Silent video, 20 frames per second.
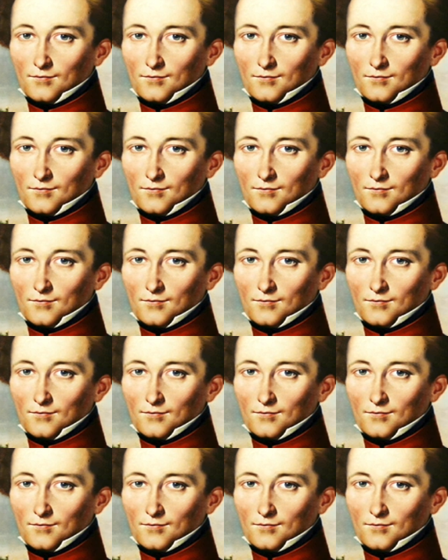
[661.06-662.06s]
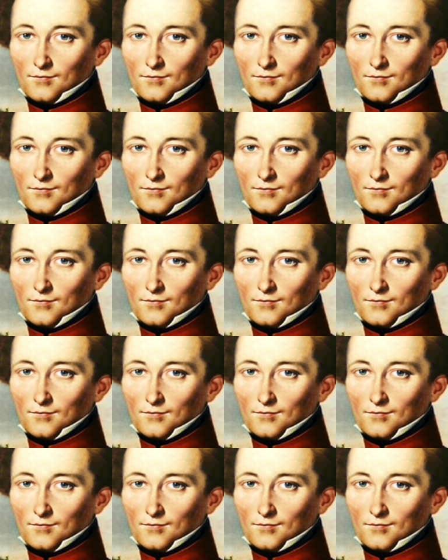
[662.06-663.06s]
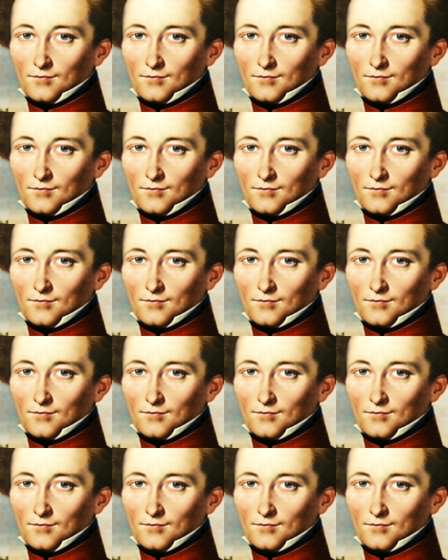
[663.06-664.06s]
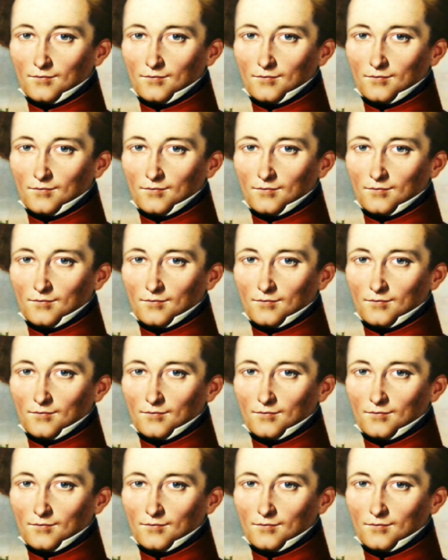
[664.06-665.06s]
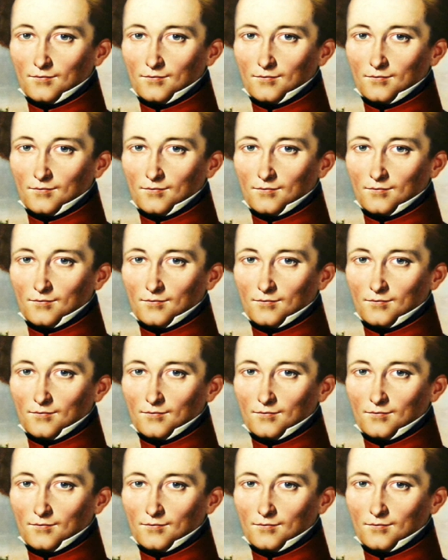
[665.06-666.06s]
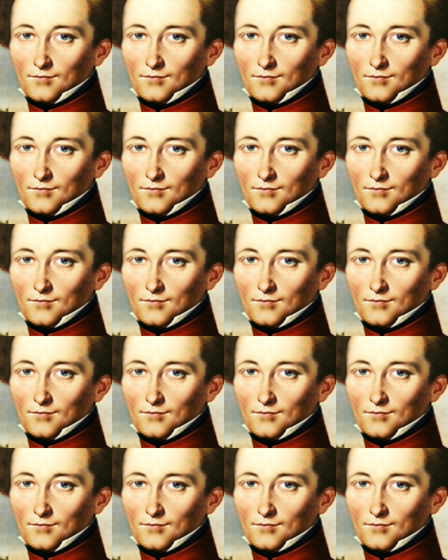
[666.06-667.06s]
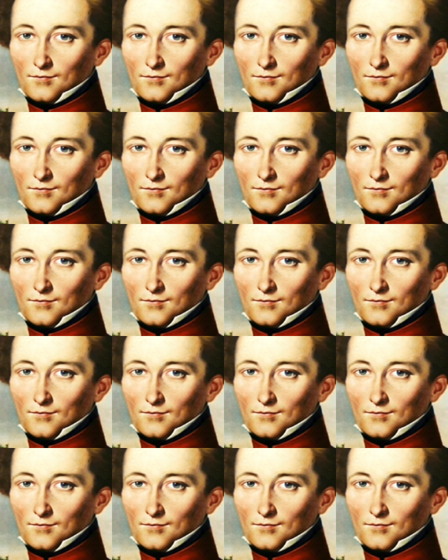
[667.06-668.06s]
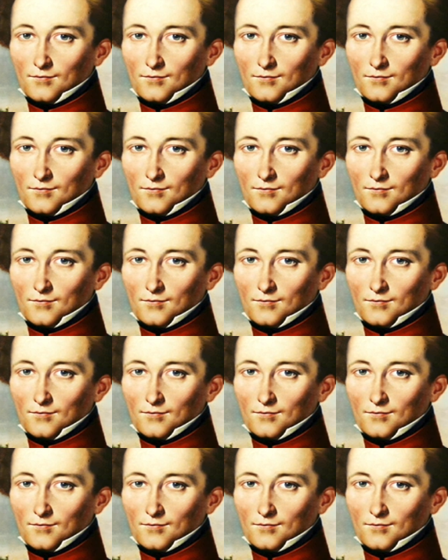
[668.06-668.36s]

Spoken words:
This is a still picture; no speech is visible.